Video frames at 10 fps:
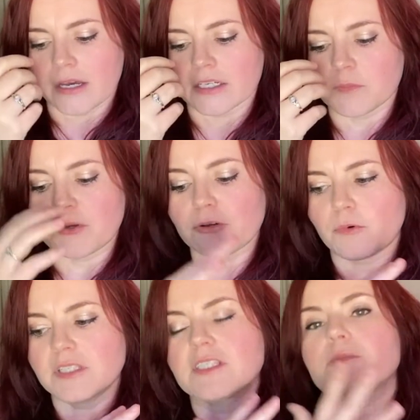Spirit
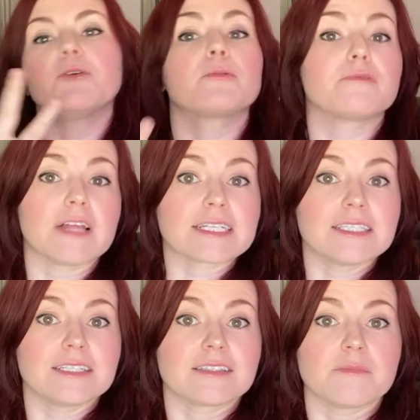wants it to be
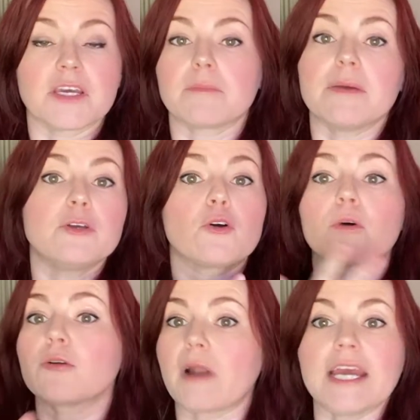reflected in something. Maybe you don't
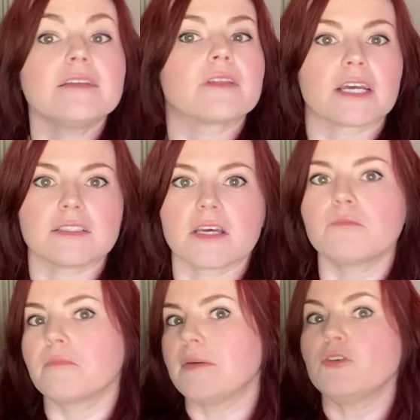want to write, like I
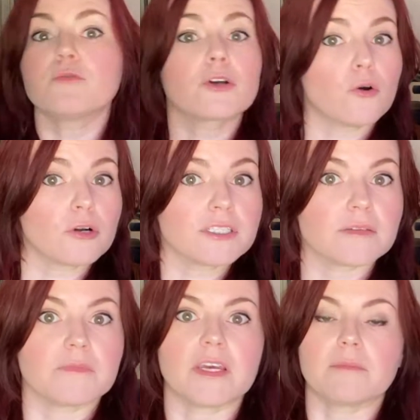said, maybe you record
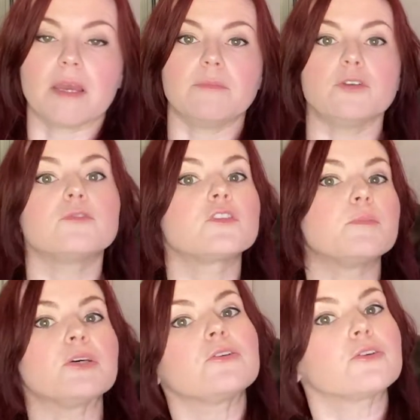something, maybe you
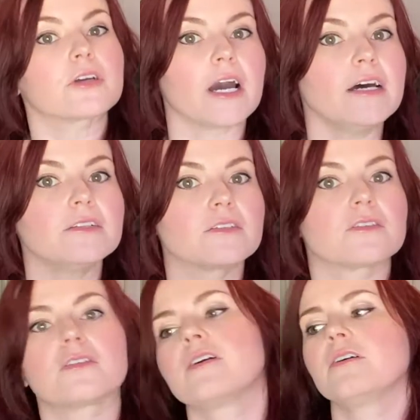spill your
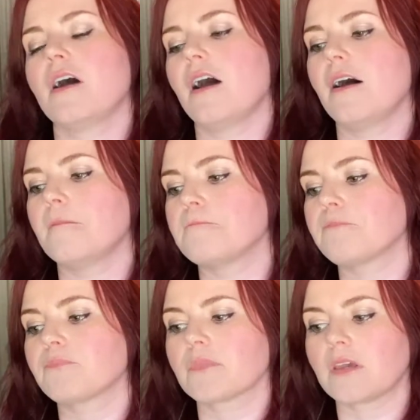guts
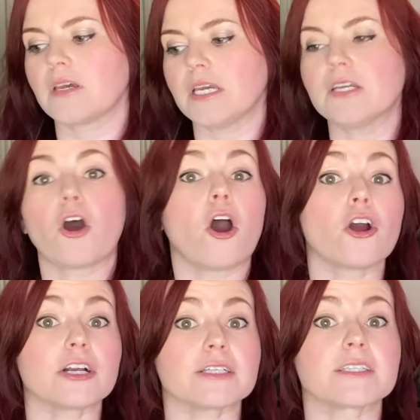in
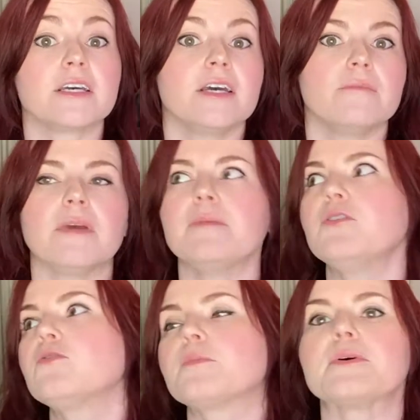art, maybe
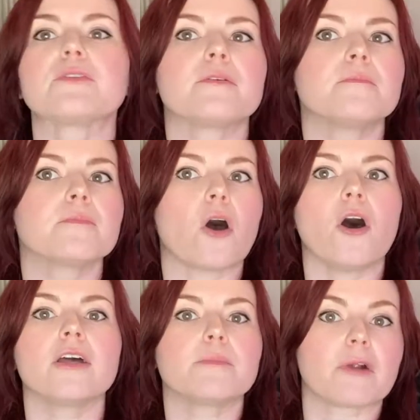you spill them
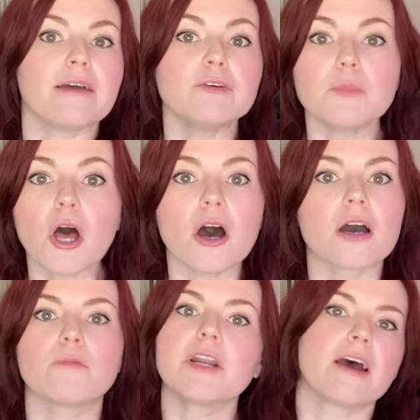on a private
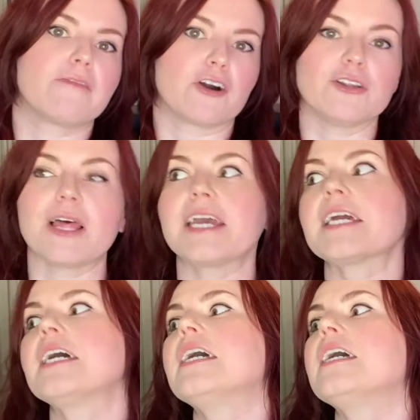blog, whatever.
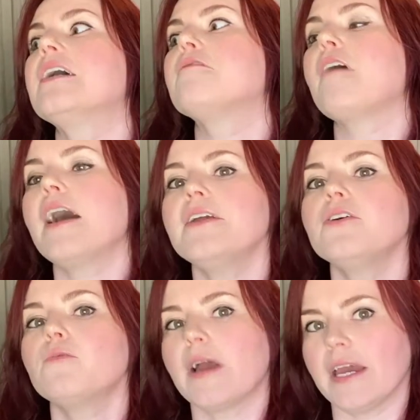Like, find
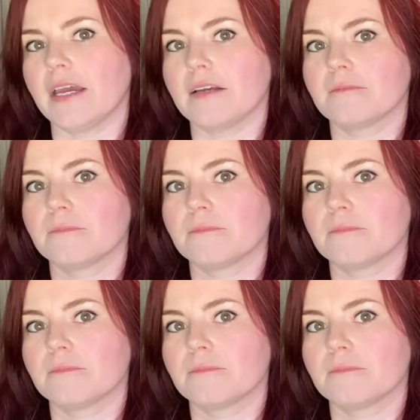a way